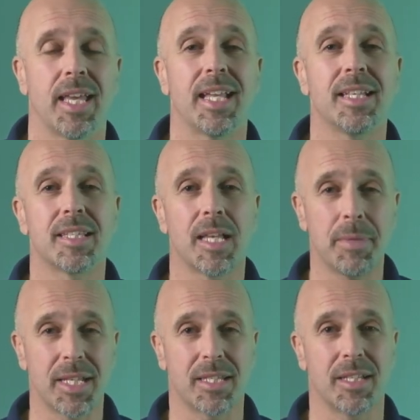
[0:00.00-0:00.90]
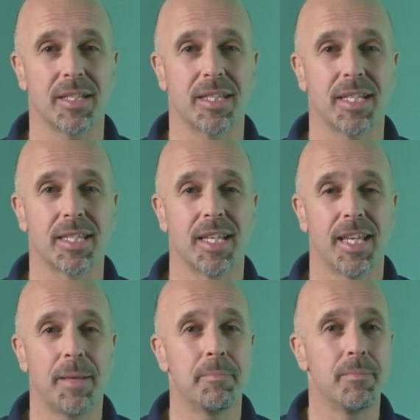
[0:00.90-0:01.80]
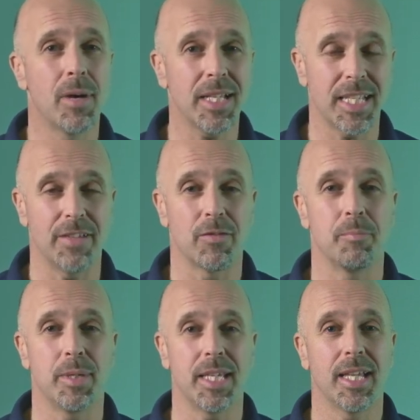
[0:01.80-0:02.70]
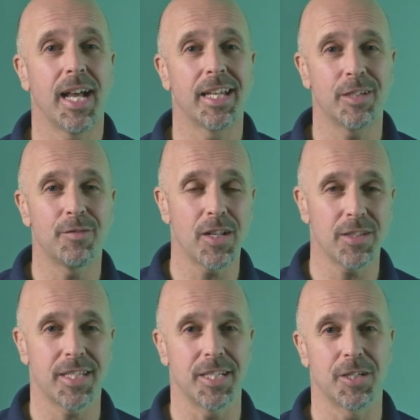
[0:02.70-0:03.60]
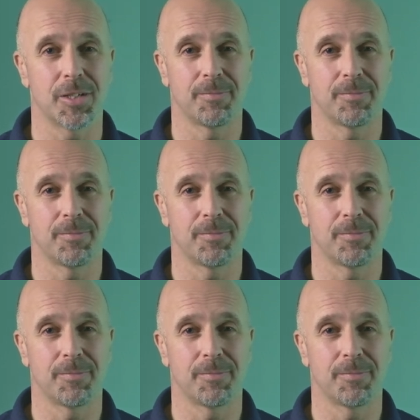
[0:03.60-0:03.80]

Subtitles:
In some instances, it might even be an advantage.